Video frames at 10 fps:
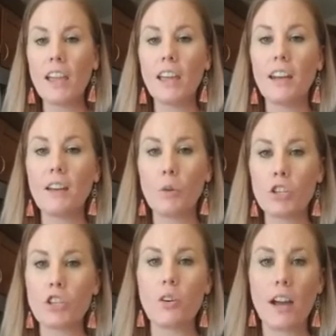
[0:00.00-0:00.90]
And
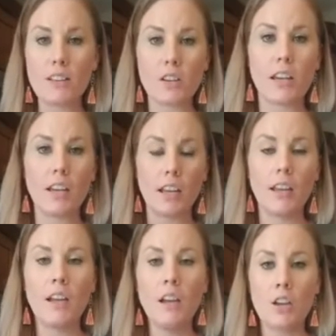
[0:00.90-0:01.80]
once you guys are getting
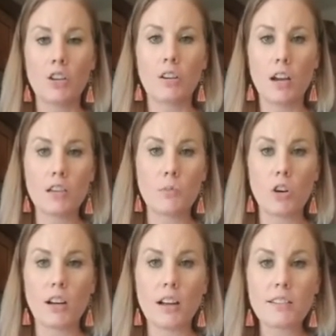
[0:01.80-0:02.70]
your dog's
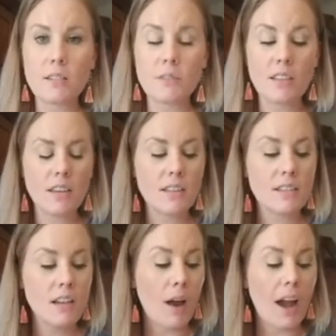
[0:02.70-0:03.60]
more accustomed to
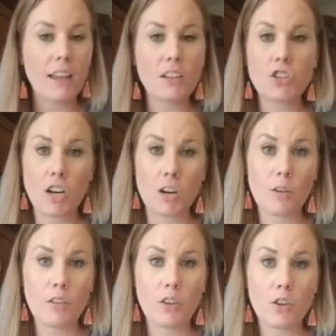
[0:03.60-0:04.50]
this, I can share
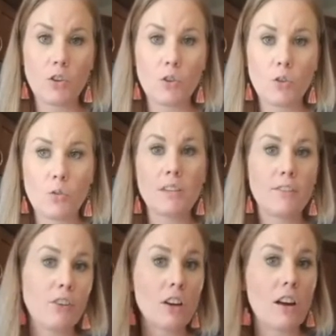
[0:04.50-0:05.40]
with you
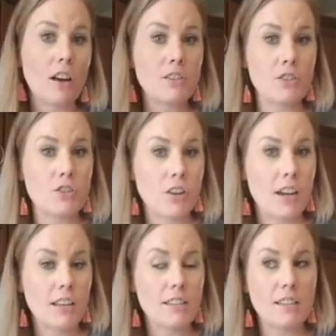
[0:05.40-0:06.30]
different
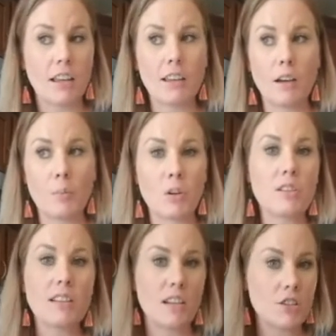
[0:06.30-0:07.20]
concentrates, like
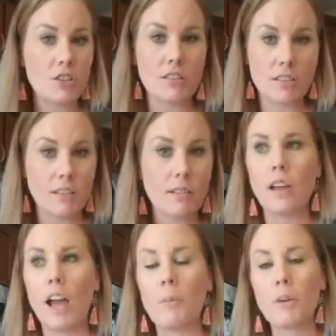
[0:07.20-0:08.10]
percentages and
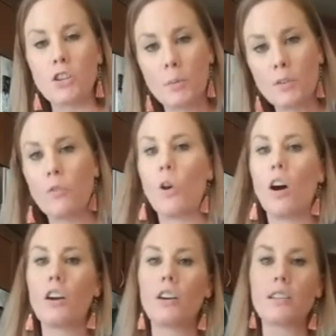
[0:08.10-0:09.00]
how many drops of
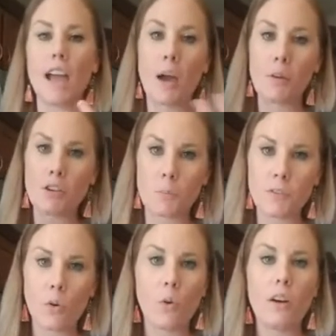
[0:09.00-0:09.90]
water to how many drops
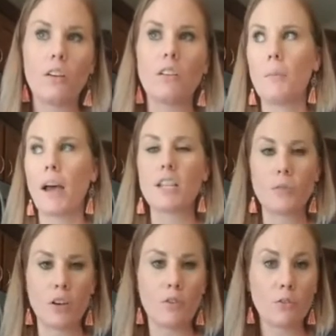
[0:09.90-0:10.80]
of oil as
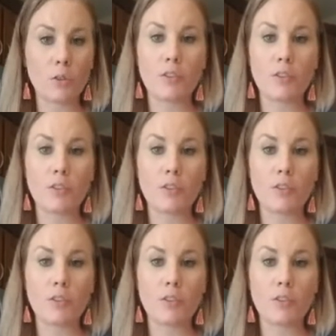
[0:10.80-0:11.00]
we go through.